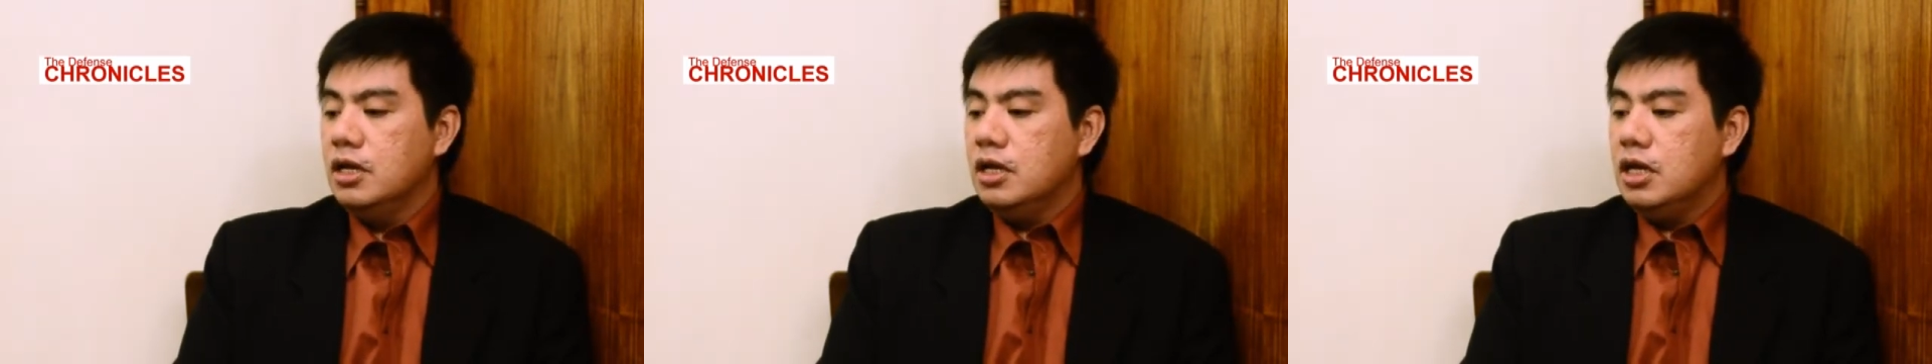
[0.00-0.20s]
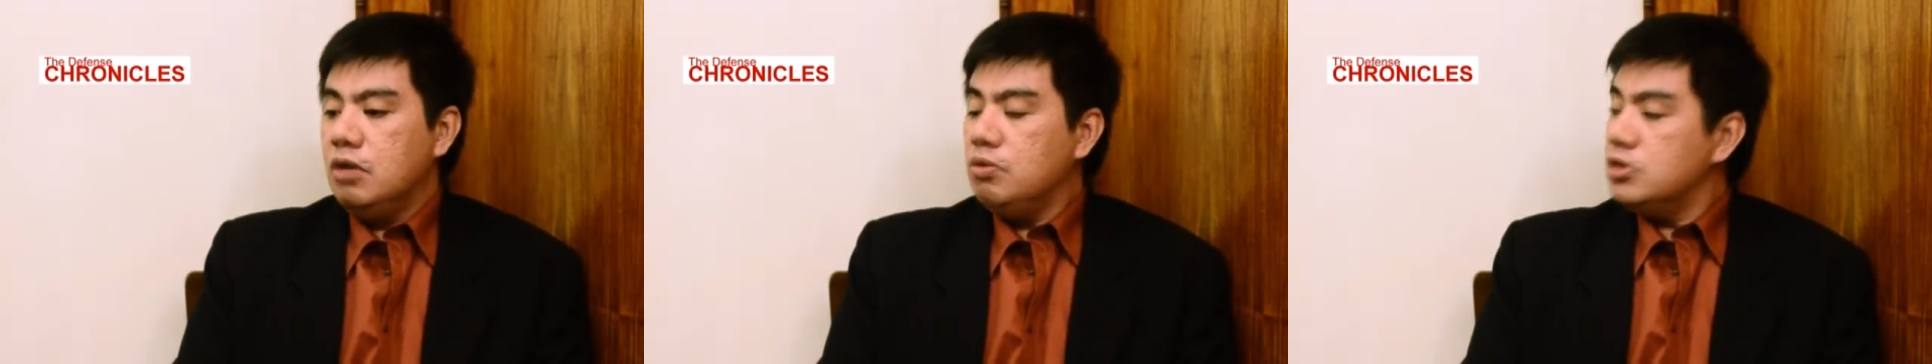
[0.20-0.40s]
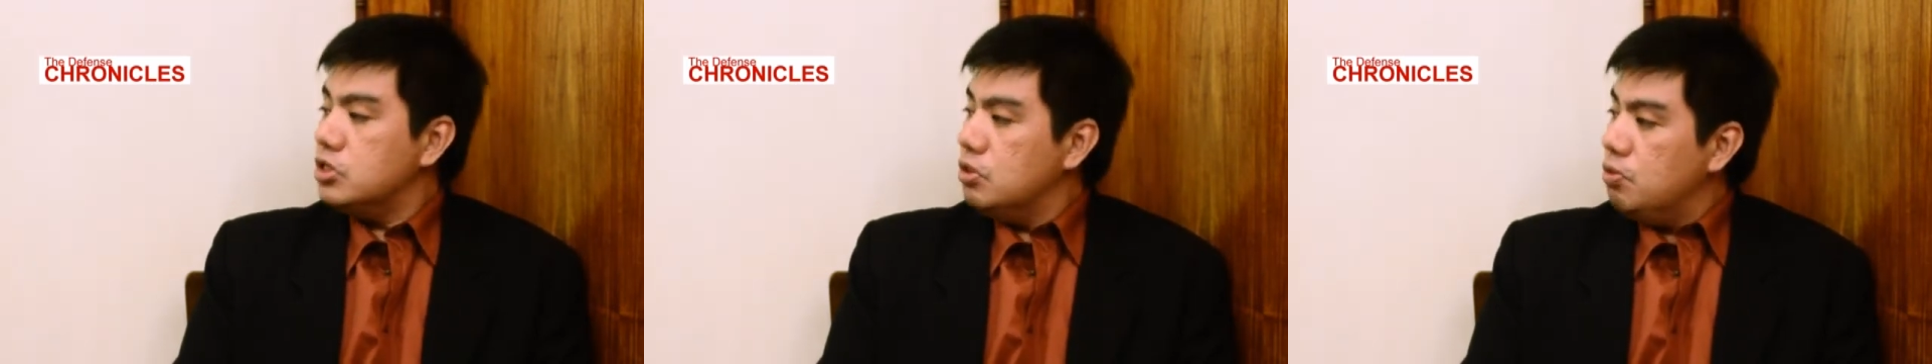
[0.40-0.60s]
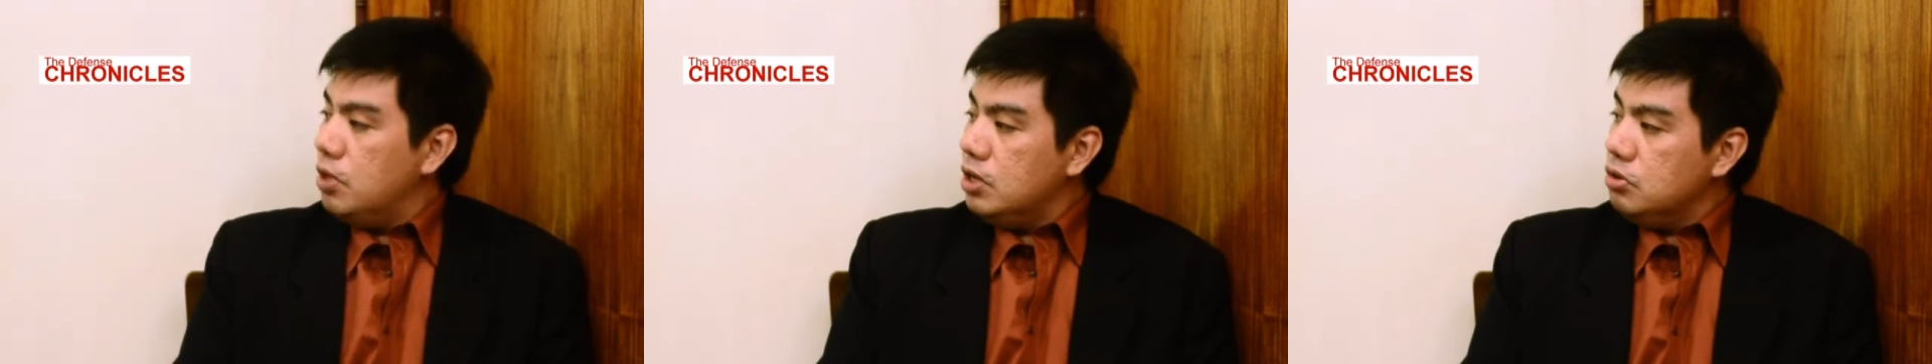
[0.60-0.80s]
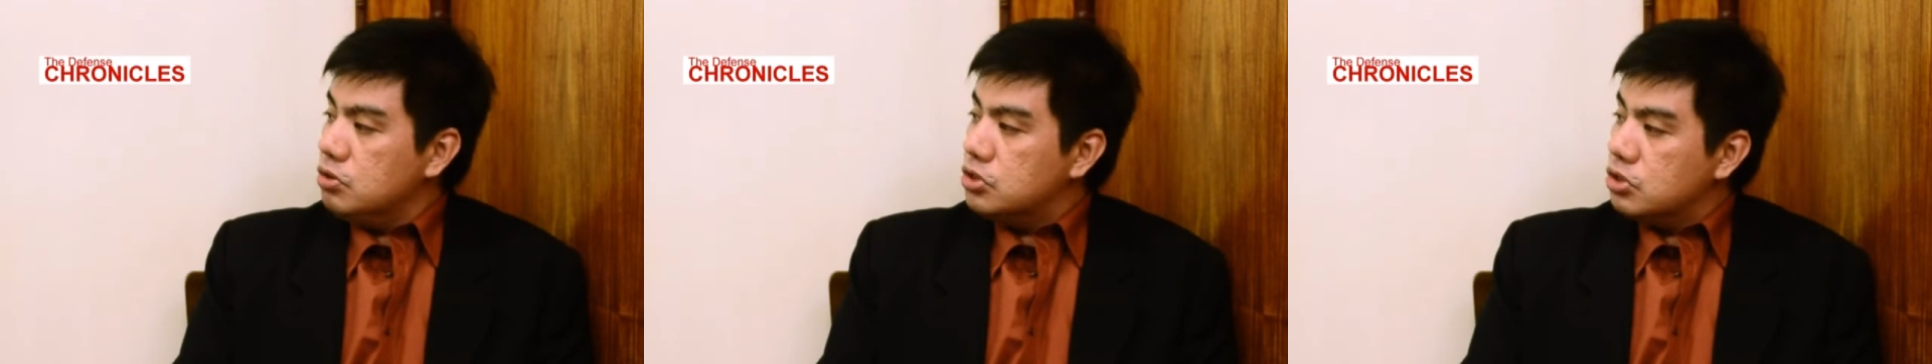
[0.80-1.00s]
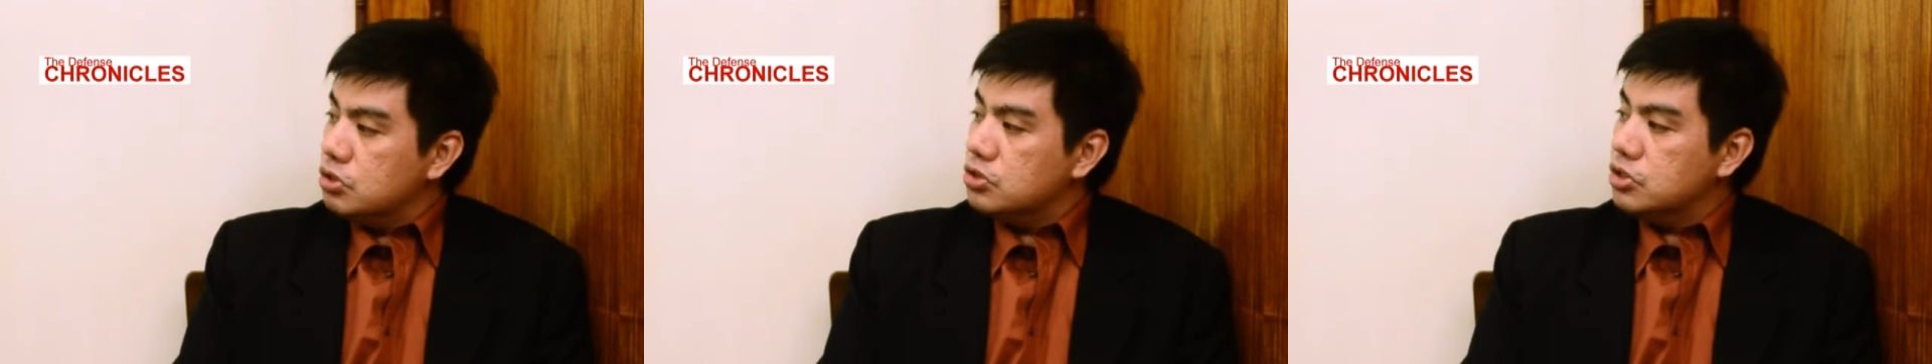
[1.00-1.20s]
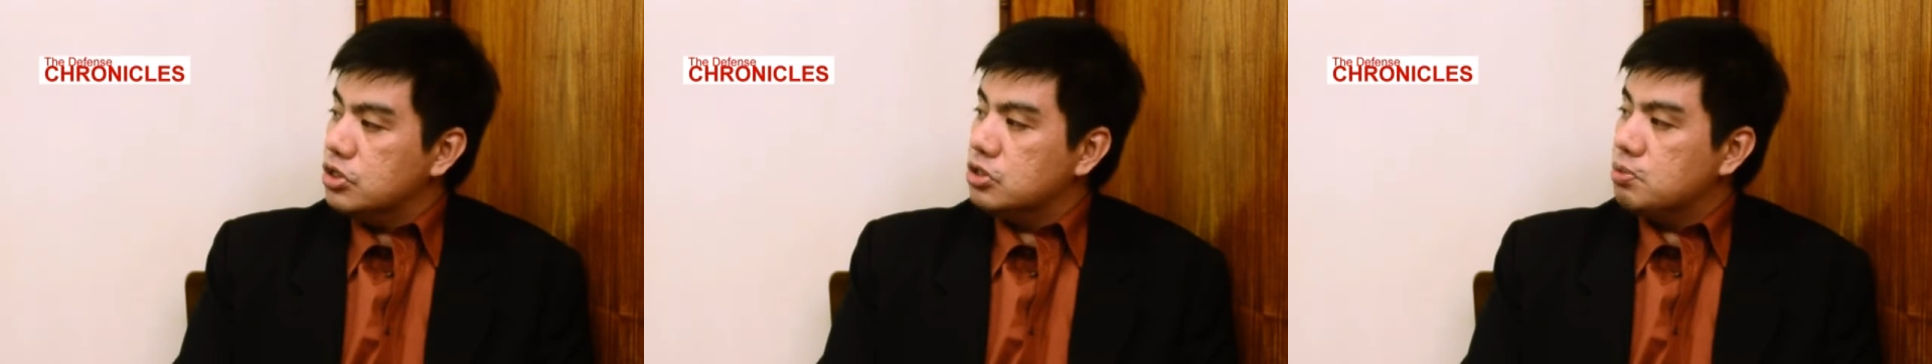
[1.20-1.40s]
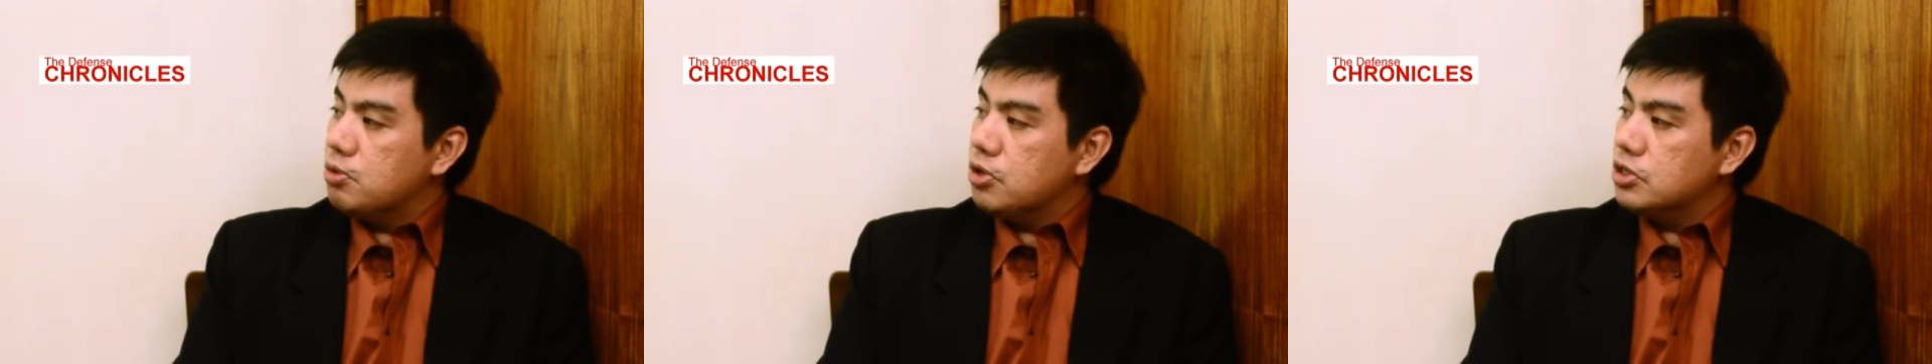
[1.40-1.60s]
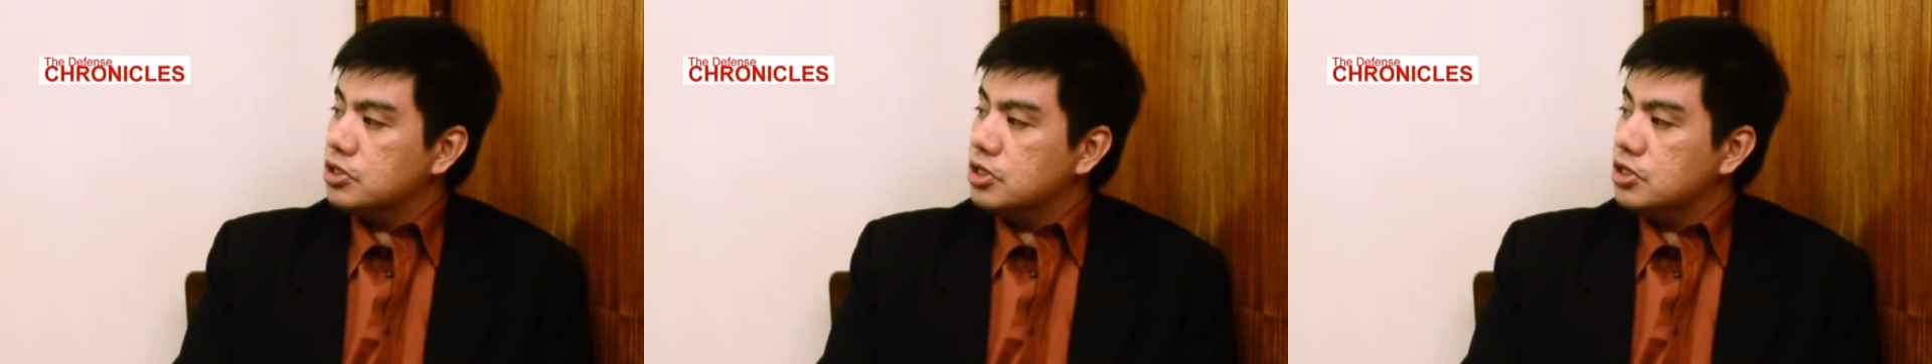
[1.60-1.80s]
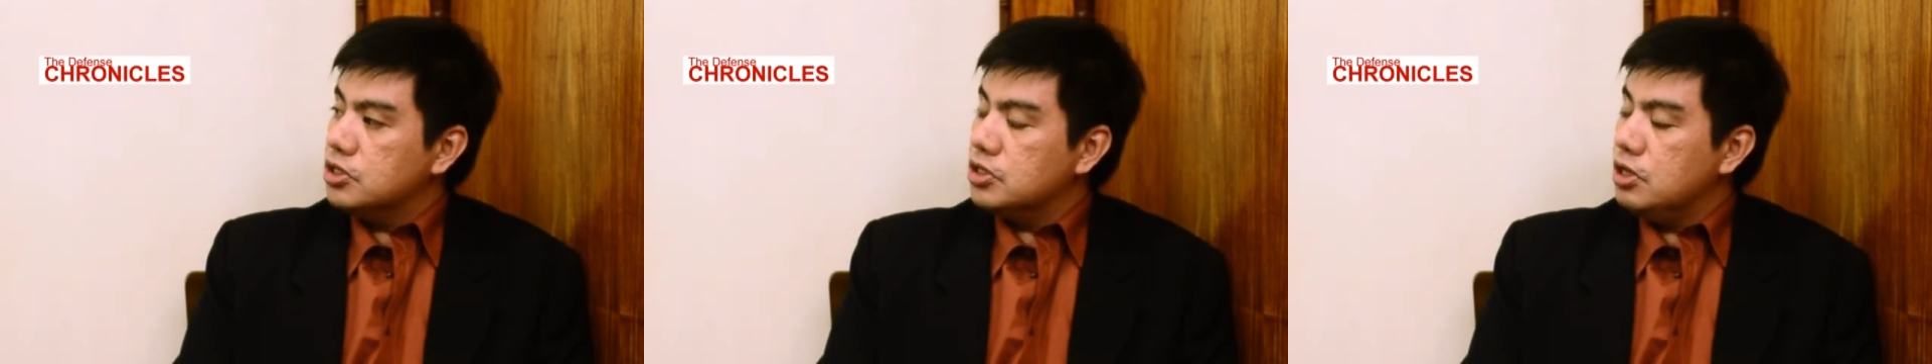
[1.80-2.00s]
He was the one who chose this
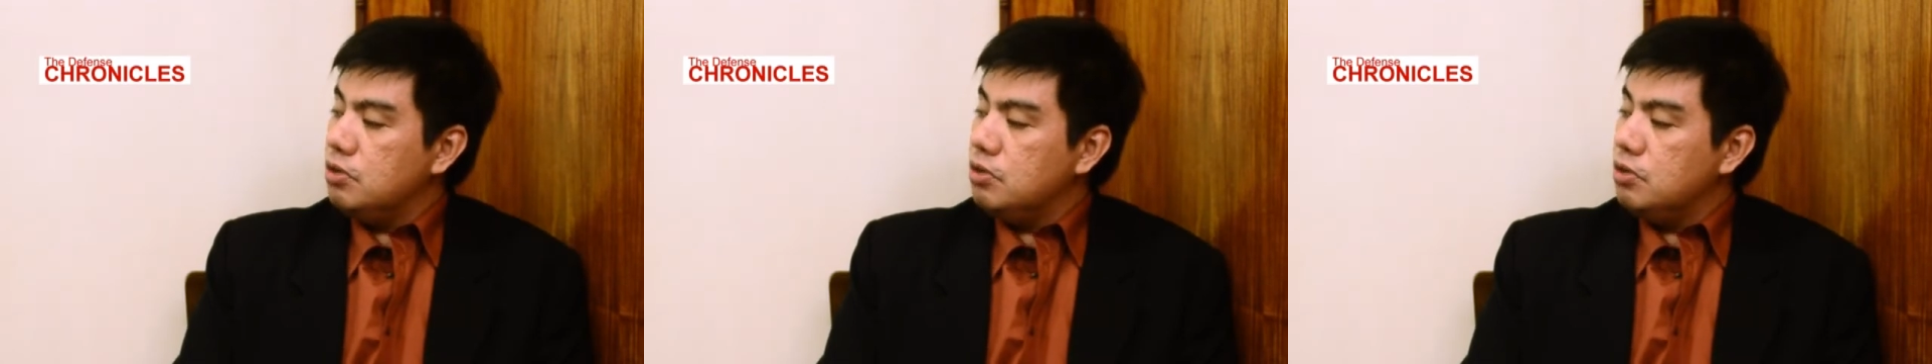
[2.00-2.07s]
process.